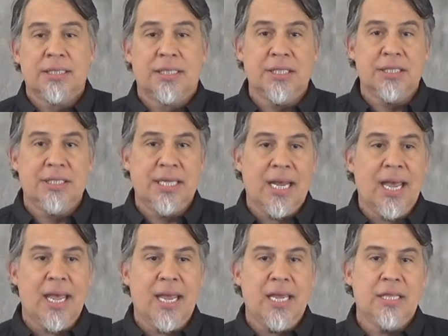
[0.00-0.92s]

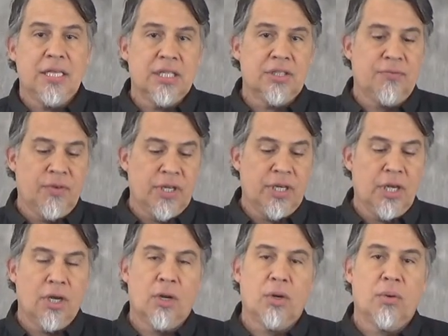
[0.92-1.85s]
Today, this
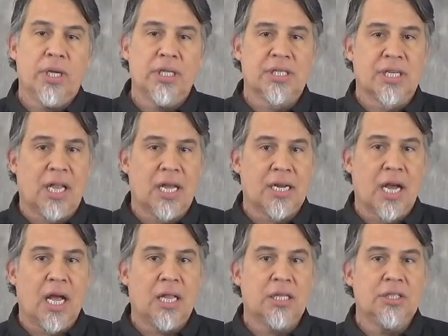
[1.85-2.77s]
video is
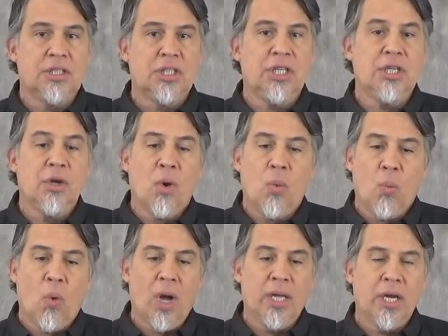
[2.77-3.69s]
Glockology
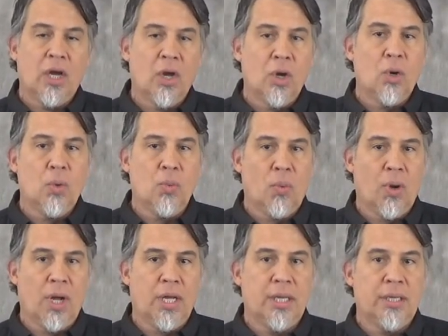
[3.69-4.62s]

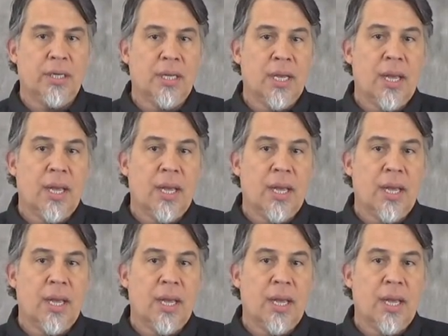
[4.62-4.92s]
101,